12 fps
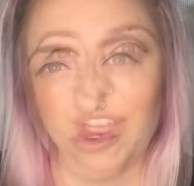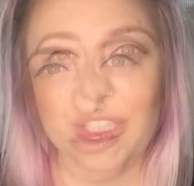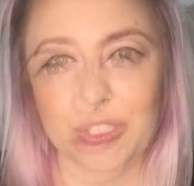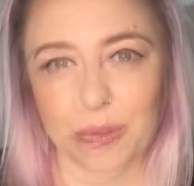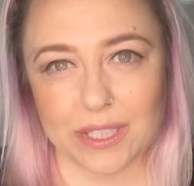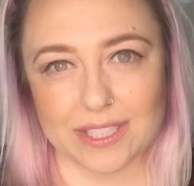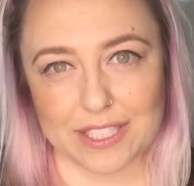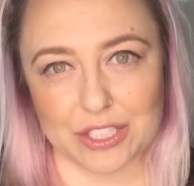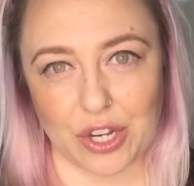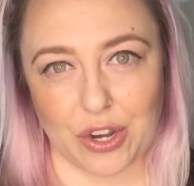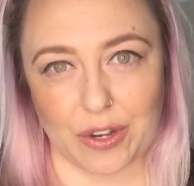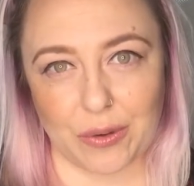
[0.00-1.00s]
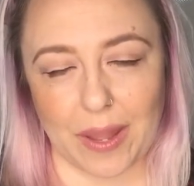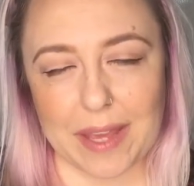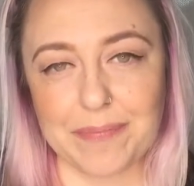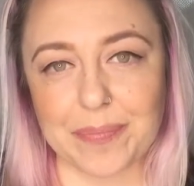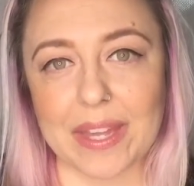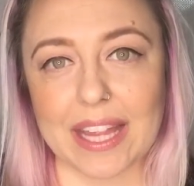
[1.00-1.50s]
so let's get started, okay?
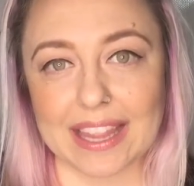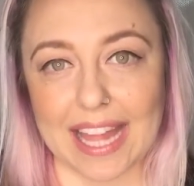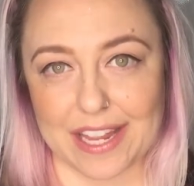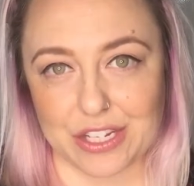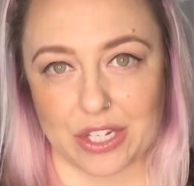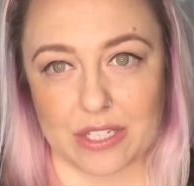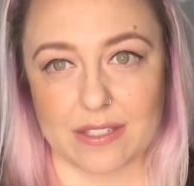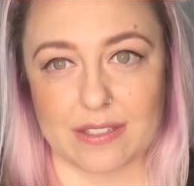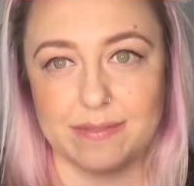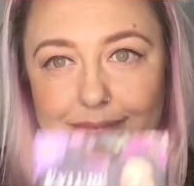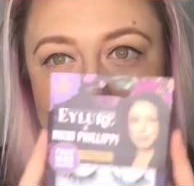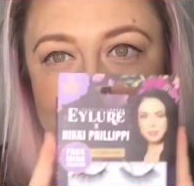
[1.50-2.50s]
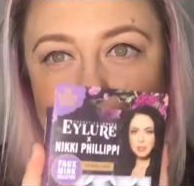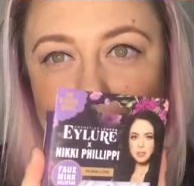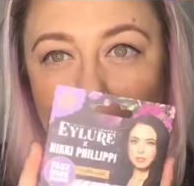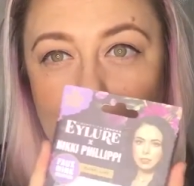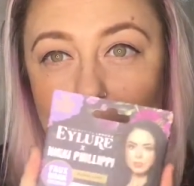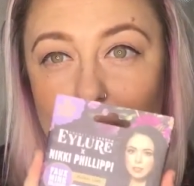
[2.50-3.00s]
Lashes.
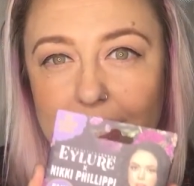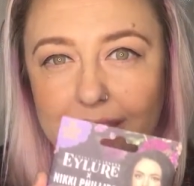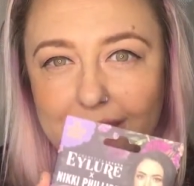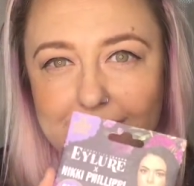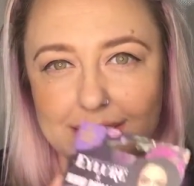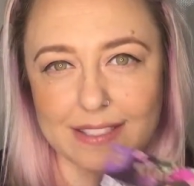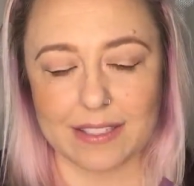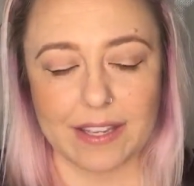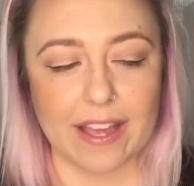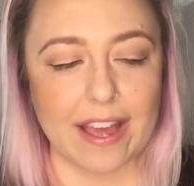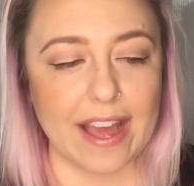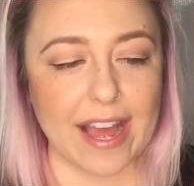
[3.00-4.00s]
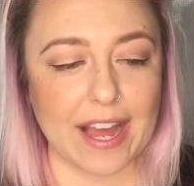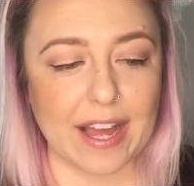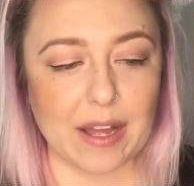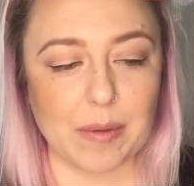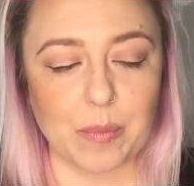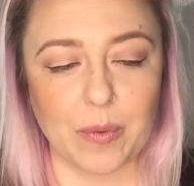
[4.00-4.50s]
I'm using these.
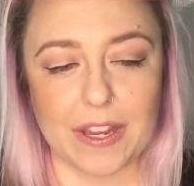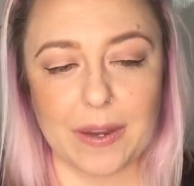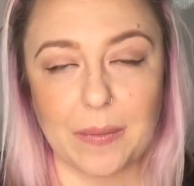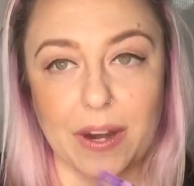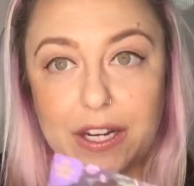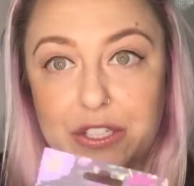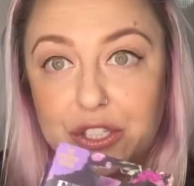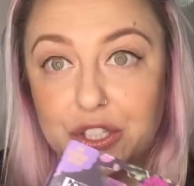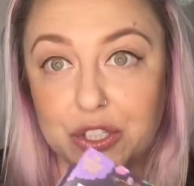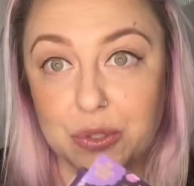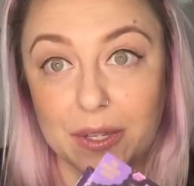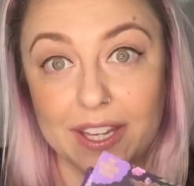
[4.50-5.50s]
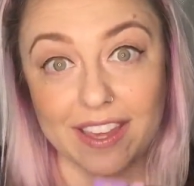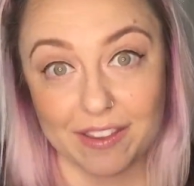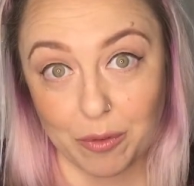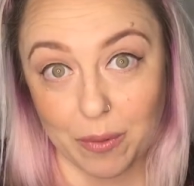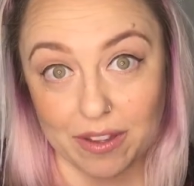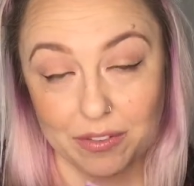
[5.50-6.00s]
We were actually just doing a
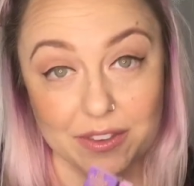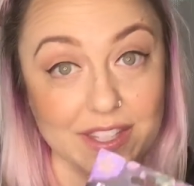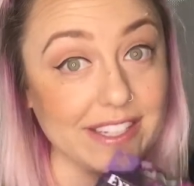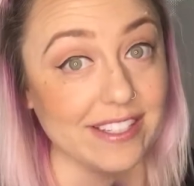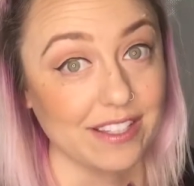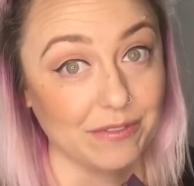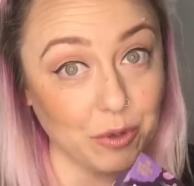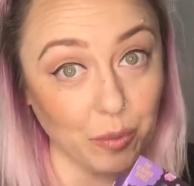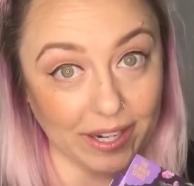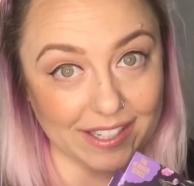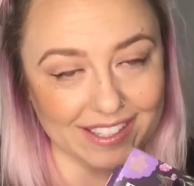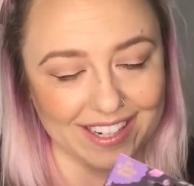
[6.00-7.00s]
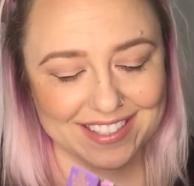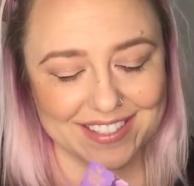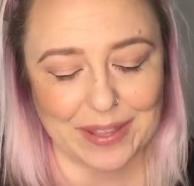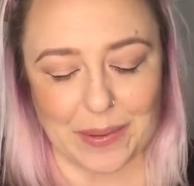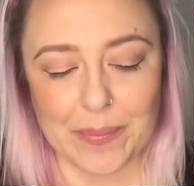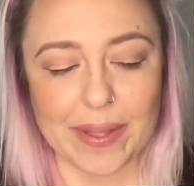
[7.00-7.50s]
giveaway for these, if you recognize
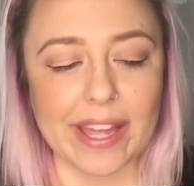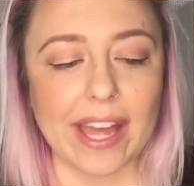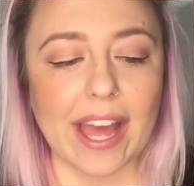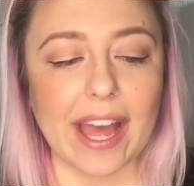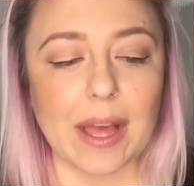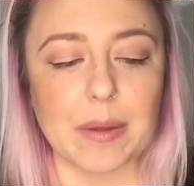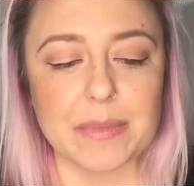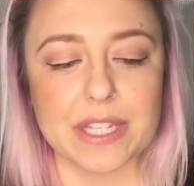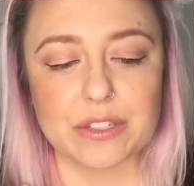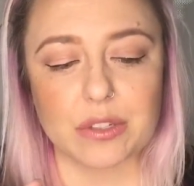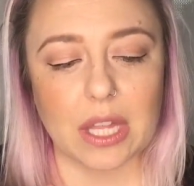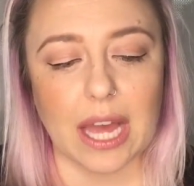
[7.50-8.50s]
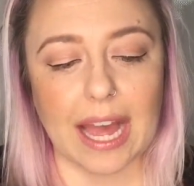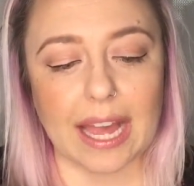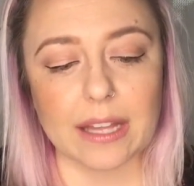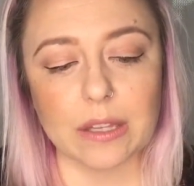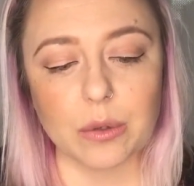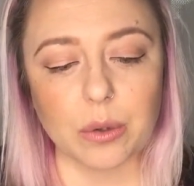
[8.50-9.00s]
them. These are the
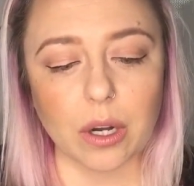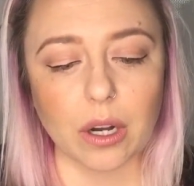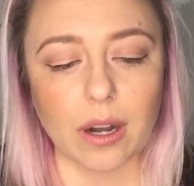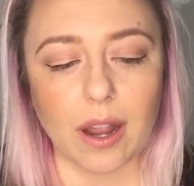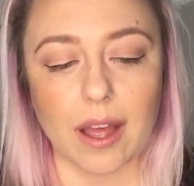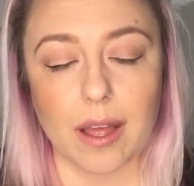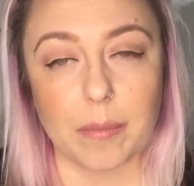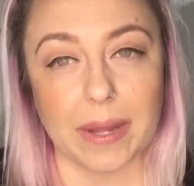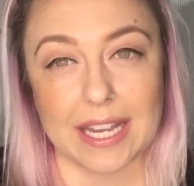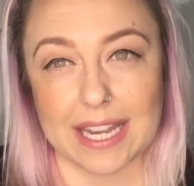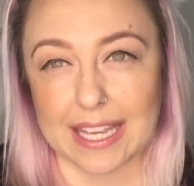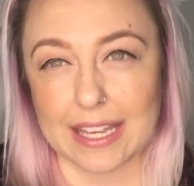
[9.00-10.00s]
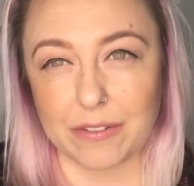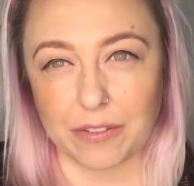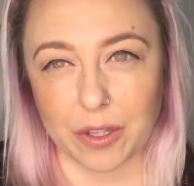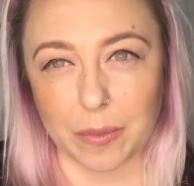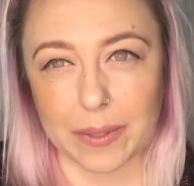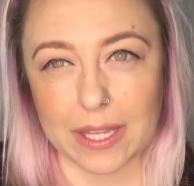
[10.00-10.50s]
Eyelure by Nikki
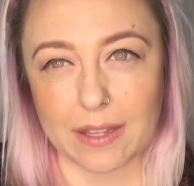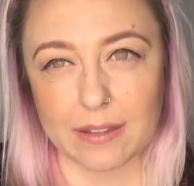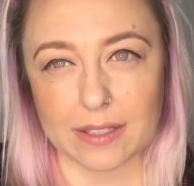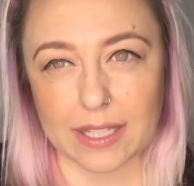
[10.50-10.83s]
Philippi